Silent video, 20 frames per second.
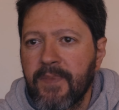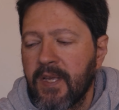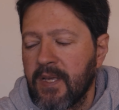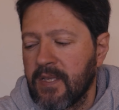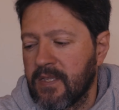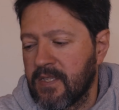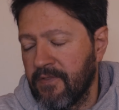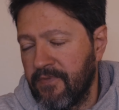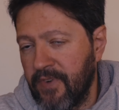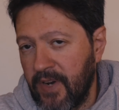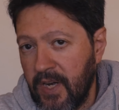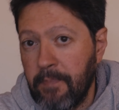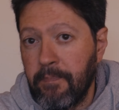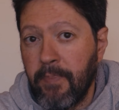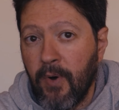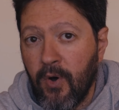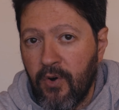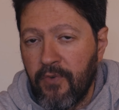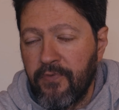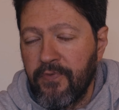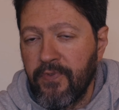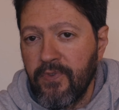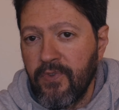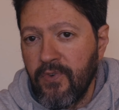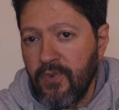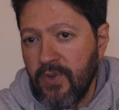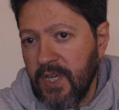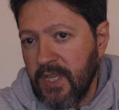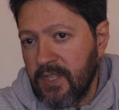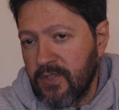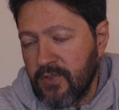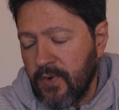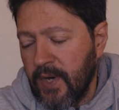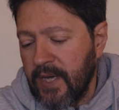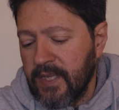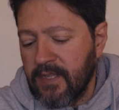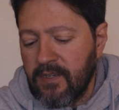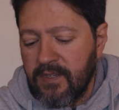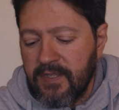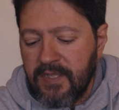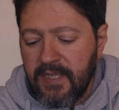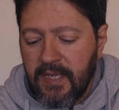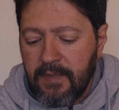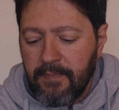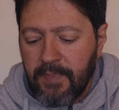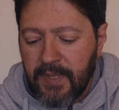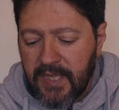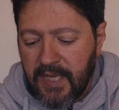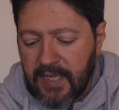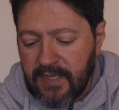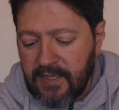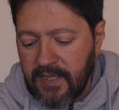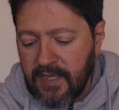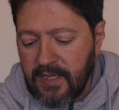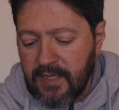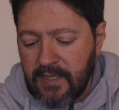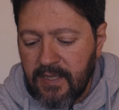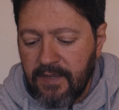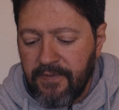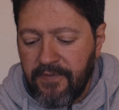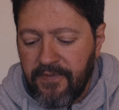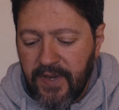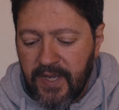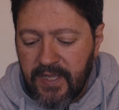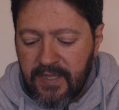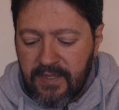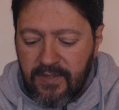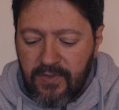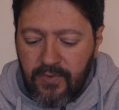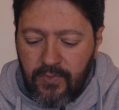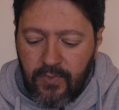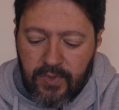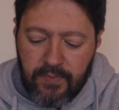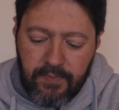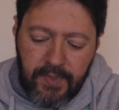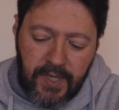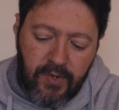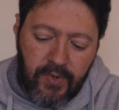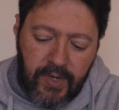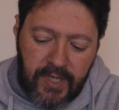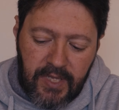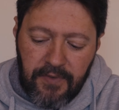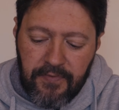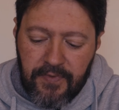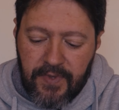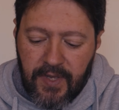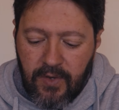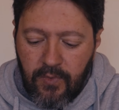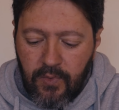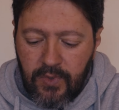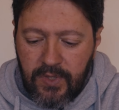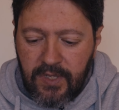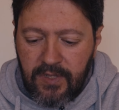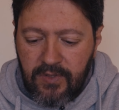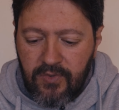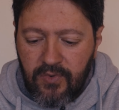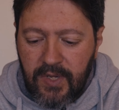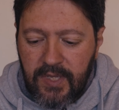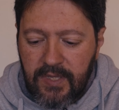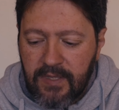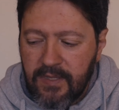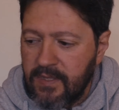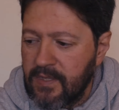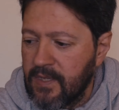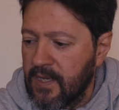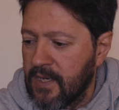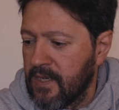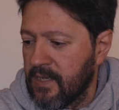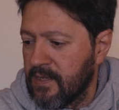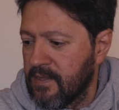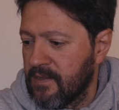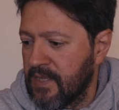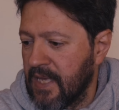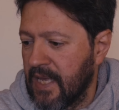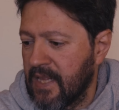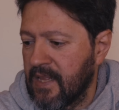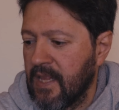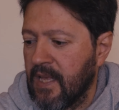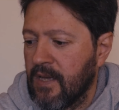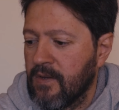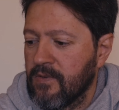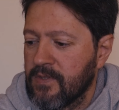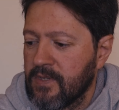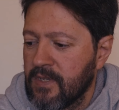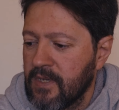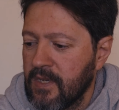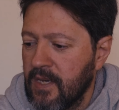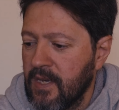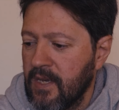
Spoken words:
It's a very powerful unit, so I understand, but I think the fans would be great if they wouldn't run that loud.